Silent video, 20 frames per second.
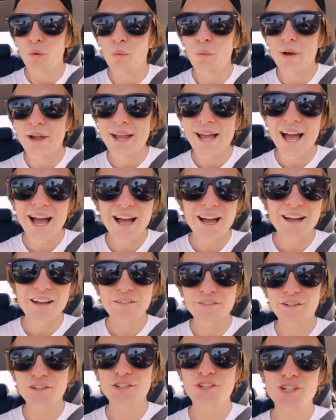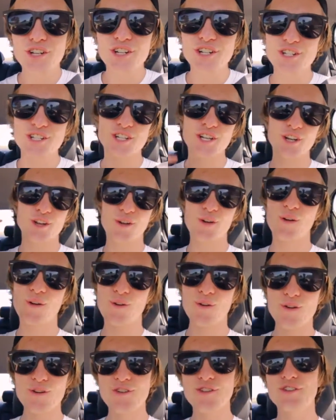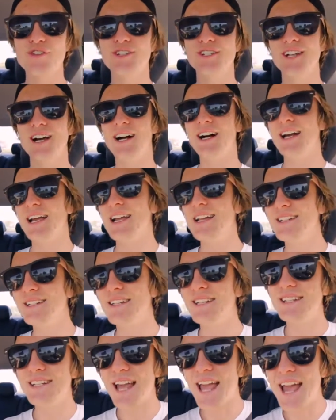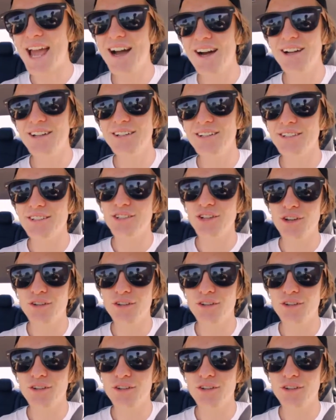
We have just cruised into town,